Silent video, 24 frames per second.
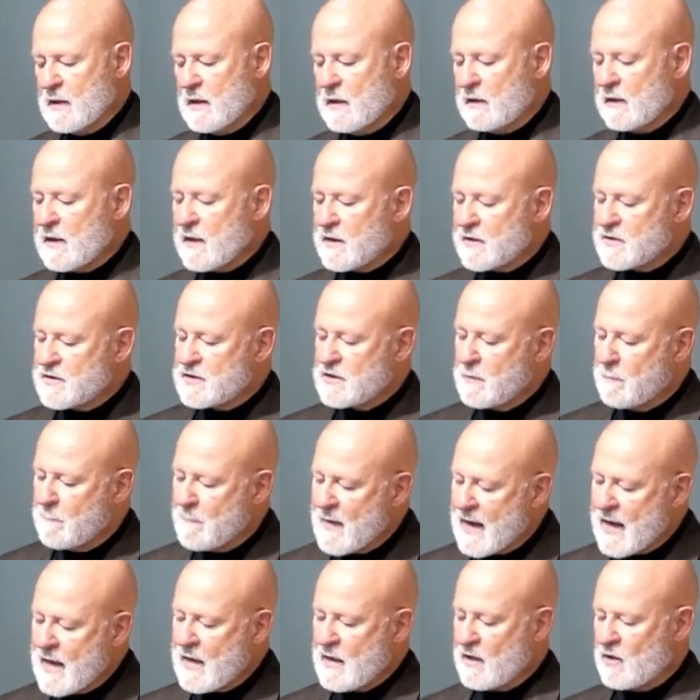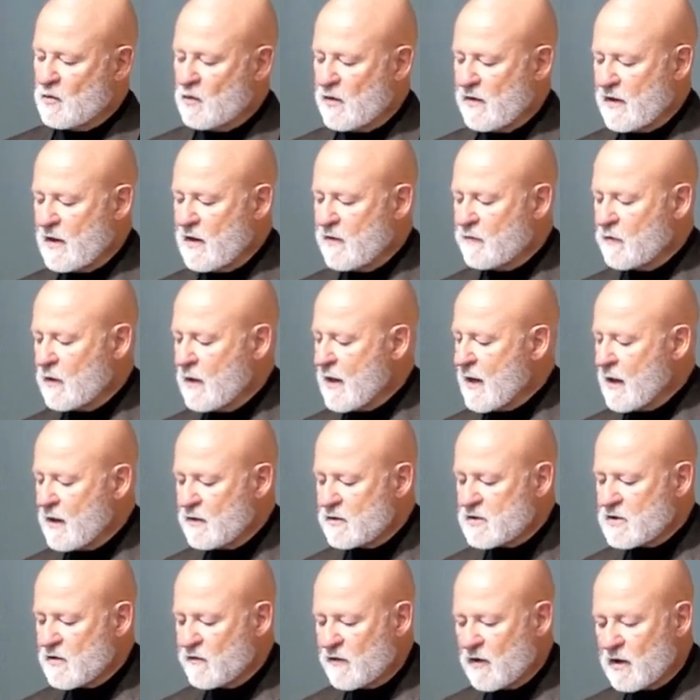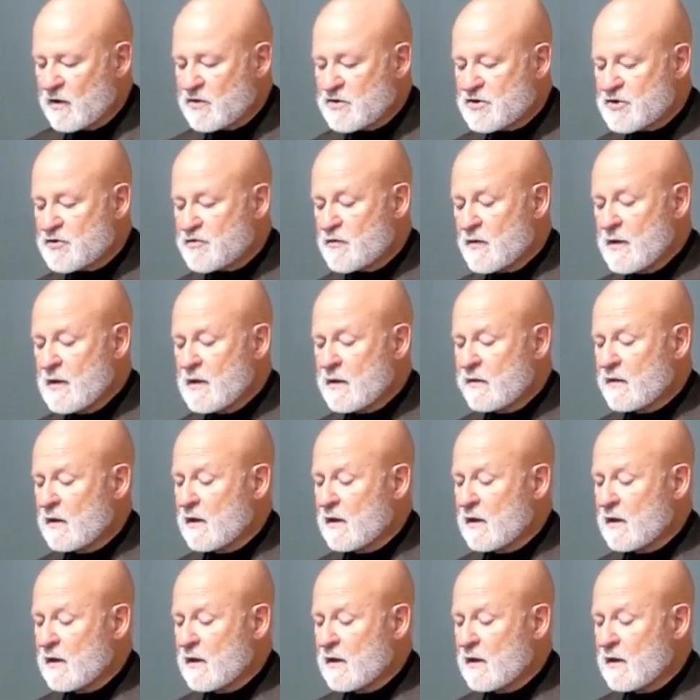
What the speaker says: Let us demand with every ounce of our strength.